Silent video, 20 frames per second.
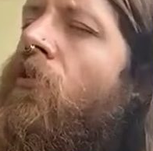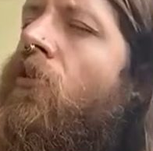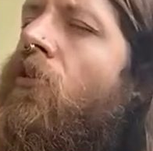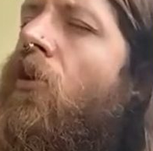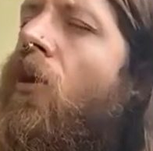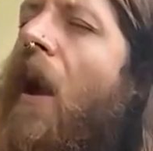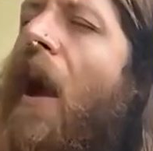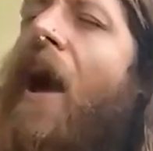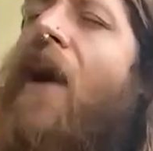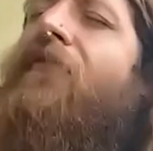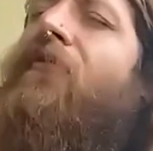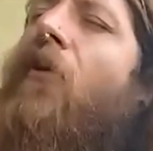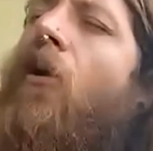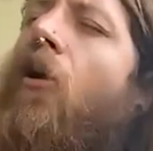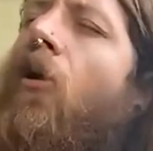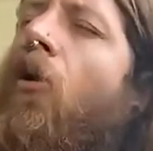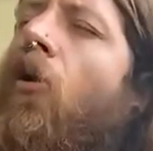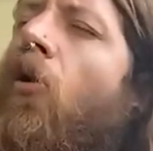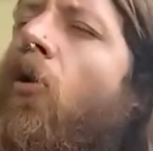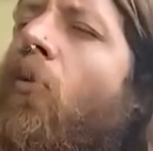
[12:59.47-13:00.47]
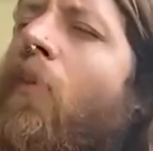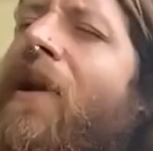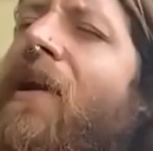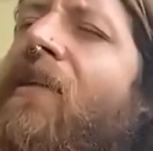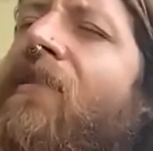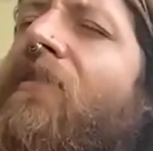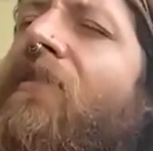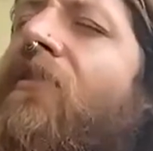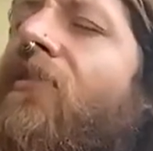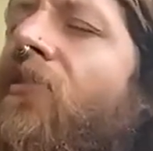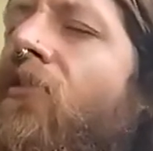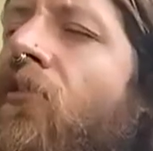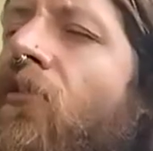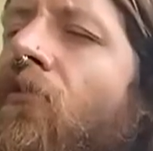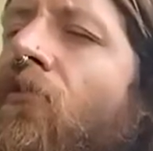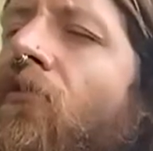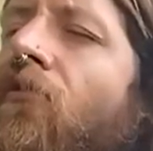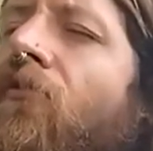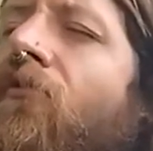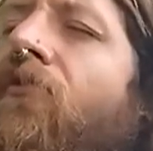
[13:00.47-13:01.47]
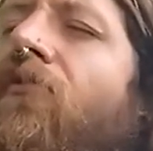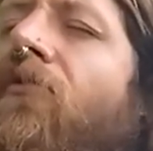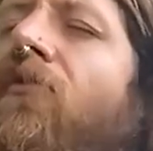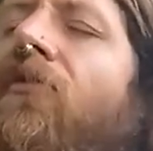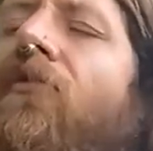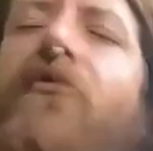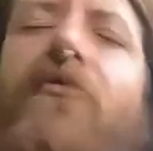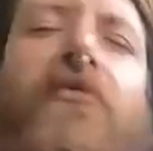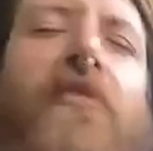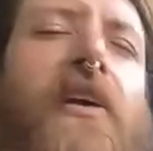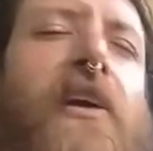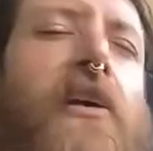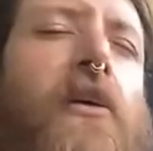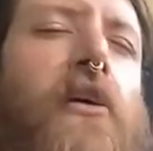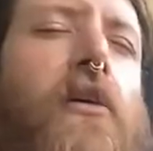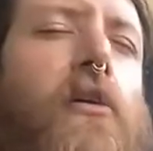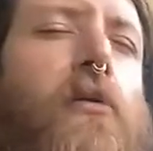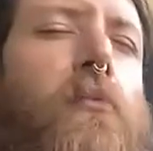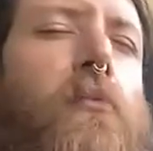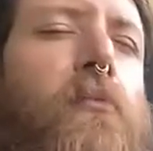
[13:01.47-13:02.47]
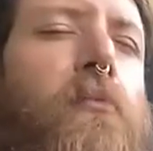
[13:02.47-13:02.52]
have always used fear